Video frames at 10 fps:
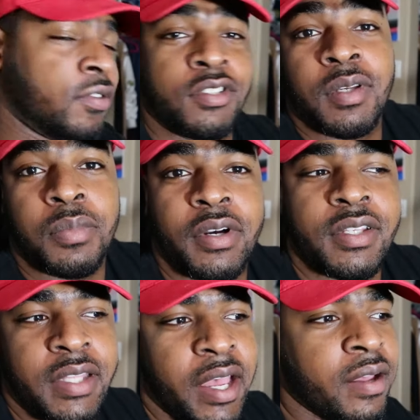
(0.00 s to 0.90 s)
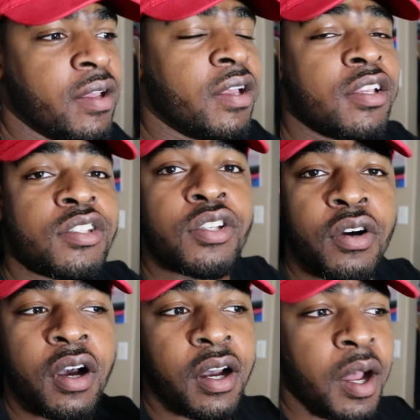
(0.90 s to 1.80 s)
Simple as that.
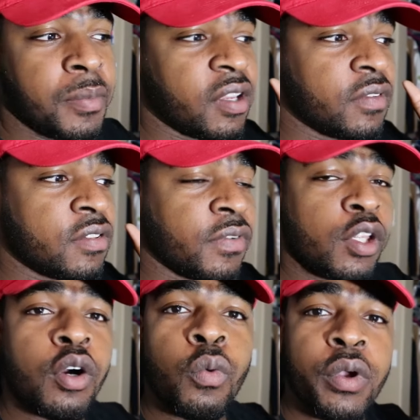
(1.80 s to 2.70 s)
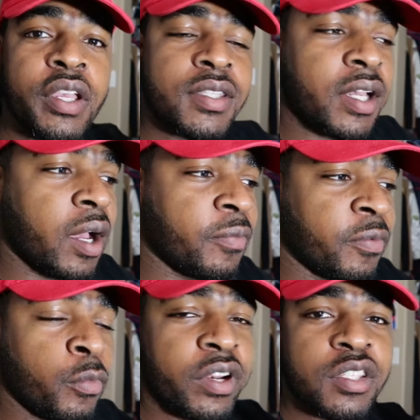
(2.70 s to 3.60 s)
So uh, I'm gonna give this video a week time
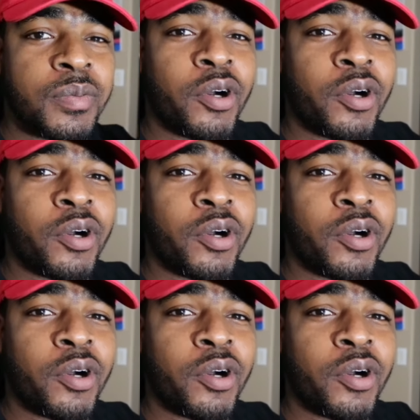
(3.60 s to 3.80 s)
from when it's